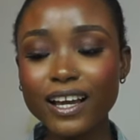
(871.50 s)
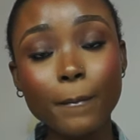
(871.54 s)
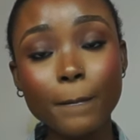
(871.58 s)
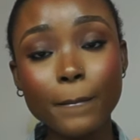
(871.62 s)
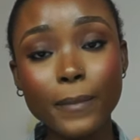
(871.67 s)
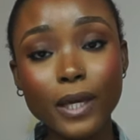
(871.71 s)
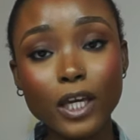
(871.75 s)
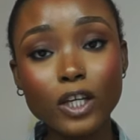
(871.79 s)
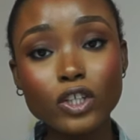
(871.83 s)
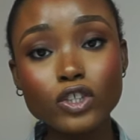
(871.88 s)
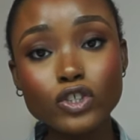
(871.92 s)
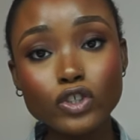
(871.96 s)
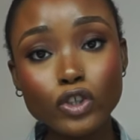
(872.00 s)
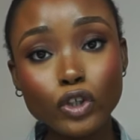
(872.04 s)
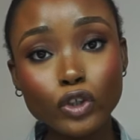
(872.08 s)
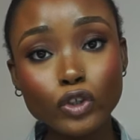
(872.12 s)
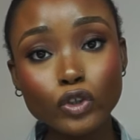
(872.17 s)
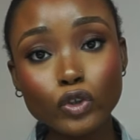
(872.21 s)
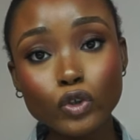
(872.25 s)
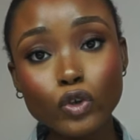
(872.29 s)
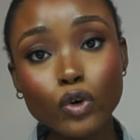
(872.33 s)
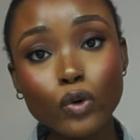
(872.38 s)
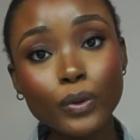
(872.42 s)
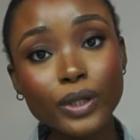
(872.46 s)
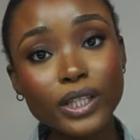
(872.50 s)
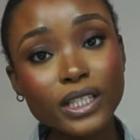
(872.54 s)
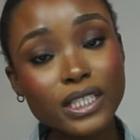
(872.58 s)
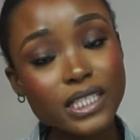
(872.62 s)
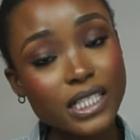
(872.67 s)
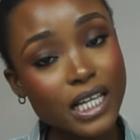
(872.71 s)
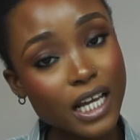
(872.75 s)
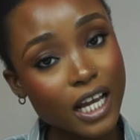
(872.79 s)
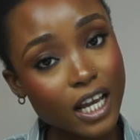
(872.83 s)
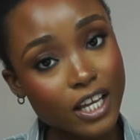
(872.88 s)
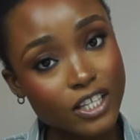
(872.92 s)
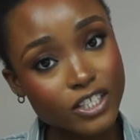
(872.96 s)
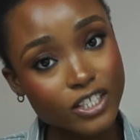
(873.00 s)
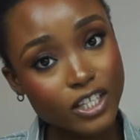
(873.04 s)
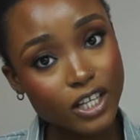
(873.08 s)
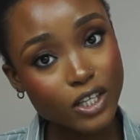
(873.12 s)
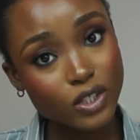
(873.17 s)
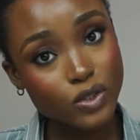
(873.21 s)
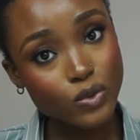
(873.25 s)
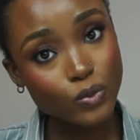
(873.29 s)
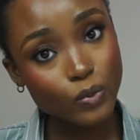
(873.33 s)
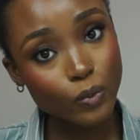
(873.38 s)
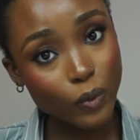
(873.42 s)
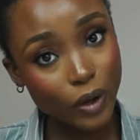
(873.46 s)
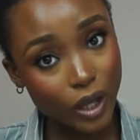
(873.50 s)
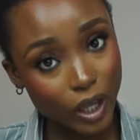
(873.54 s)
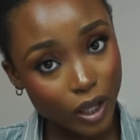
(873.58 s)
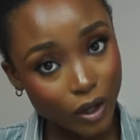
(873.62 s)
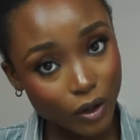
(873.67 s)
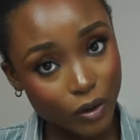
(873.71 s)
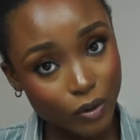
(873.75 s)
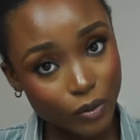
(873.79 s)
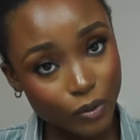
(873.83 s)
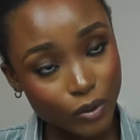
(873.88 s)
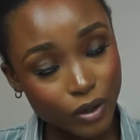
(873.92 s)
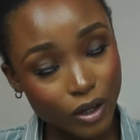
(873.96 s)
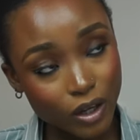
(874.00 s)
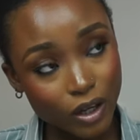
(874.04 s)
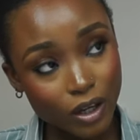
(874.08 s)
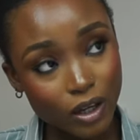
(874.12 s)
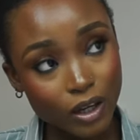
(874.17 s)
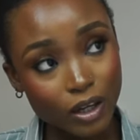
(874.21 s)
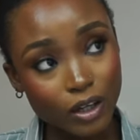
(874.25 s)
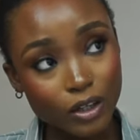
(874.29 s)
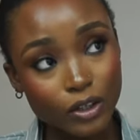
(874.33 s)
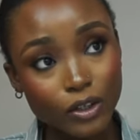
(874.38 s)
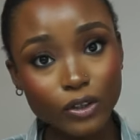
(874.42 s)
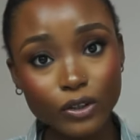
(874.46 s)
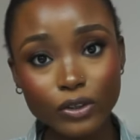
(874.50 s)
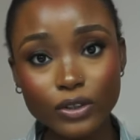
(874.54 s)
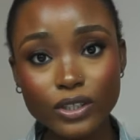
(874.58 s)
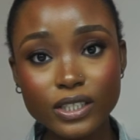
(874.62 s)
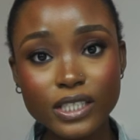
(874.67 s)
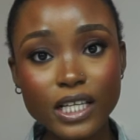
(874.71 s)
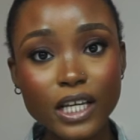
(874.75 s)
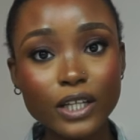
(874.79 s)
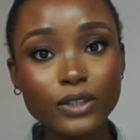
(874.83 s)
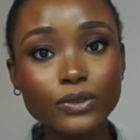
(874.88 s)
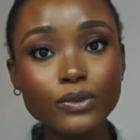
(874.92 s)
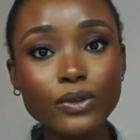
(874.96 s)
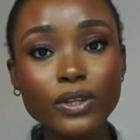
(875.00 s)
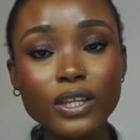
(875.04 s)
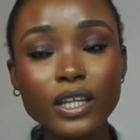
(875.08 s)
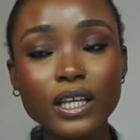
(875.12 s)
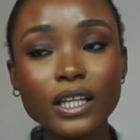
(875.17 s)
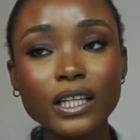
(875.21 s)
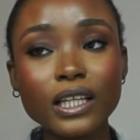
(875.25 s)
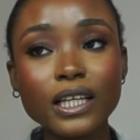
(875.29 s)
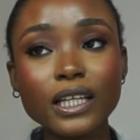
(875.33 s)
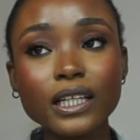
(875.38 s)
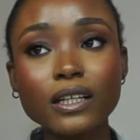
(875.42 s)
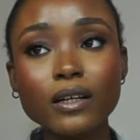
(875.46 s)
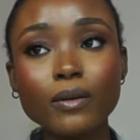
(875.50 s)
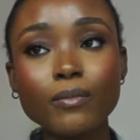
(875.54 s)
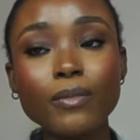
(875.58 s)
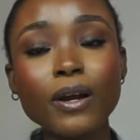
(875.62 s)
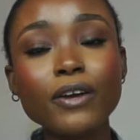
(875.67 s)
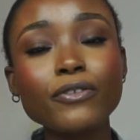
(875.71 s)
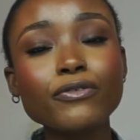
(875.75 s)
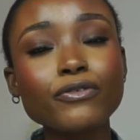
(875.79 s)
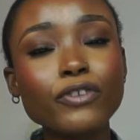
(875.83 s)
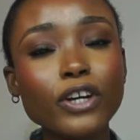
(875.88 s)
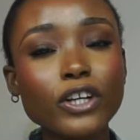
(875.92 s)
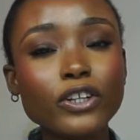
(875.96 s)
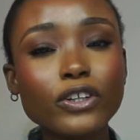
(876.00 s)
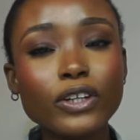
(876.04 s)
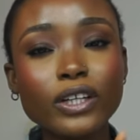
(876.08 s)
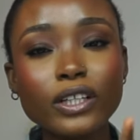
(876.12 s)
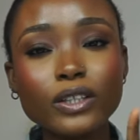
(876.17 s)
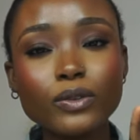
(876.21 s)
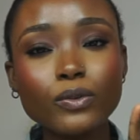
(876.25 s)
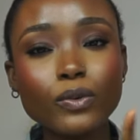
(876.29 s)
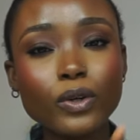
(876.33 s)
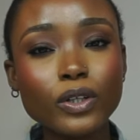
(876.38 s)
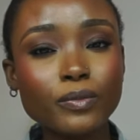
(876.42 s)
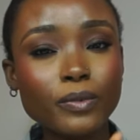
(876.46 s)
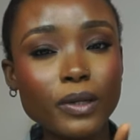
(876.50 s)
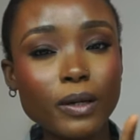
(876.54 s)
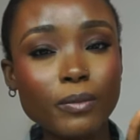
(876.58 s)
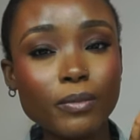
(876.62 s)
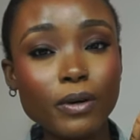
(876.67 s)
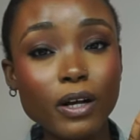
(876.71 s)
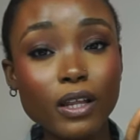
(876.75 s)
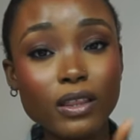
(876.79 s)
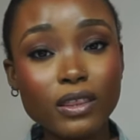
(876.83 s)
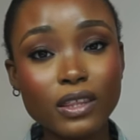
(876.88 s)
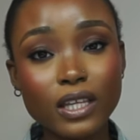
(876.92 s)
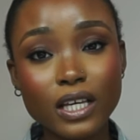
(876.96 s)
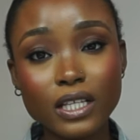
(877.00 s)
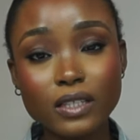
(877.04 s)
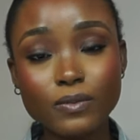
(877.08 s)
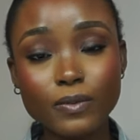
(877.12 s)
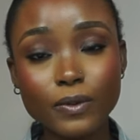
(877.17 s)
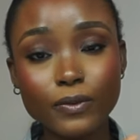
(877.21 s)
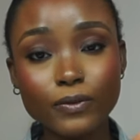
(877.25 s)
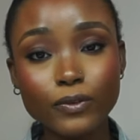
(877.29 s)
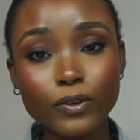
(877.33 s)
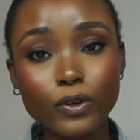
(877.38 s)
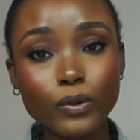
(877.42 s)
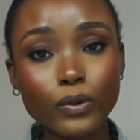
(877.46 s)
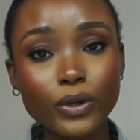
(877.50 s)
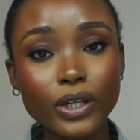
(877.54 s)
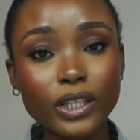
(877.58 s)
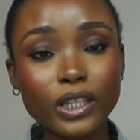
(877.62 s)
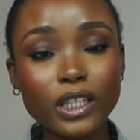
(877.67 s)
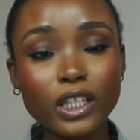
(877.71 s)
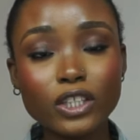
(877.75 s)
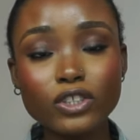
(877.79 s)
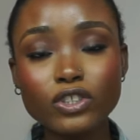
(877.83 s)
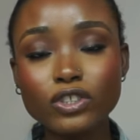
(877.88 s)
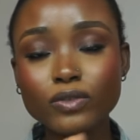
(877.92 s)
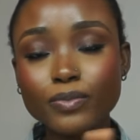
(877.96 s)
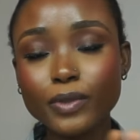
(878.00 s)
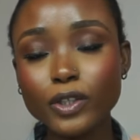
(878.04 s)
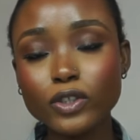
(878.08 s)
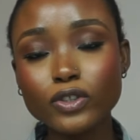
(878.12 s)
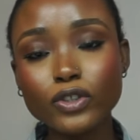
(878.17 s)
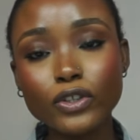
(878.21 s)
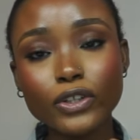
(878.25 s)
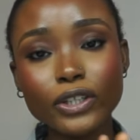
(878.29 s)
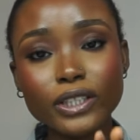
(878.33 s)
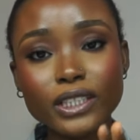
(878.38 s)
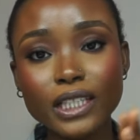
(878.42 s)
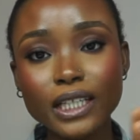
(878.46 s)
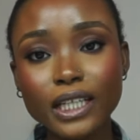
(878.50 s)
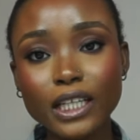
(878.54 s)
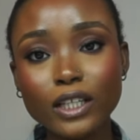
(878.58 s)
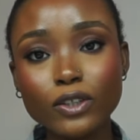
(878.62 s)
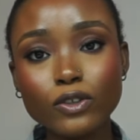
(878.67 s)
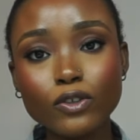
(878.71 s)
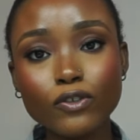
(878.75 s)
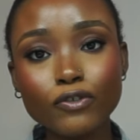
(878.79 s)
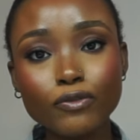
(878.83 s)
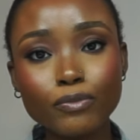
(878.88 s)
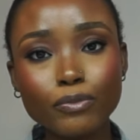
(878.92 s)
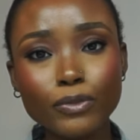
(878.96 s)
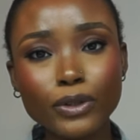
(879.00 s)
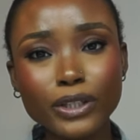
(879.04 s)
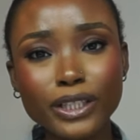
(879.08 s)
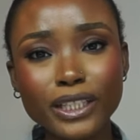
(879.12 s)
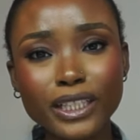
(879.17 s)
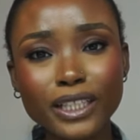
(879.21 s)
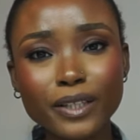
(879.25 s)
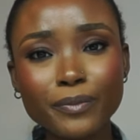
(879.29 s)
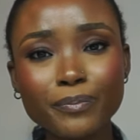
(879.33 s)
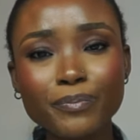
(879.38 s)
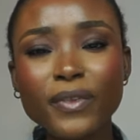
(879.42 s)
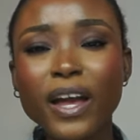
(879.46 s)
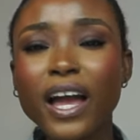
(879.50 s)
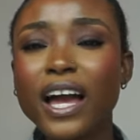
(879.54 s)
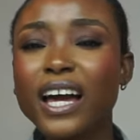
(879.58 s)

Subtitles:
Make sure you go with cash as well, because I know that like my friend already warned me about that before going, that just make sure you take enough money.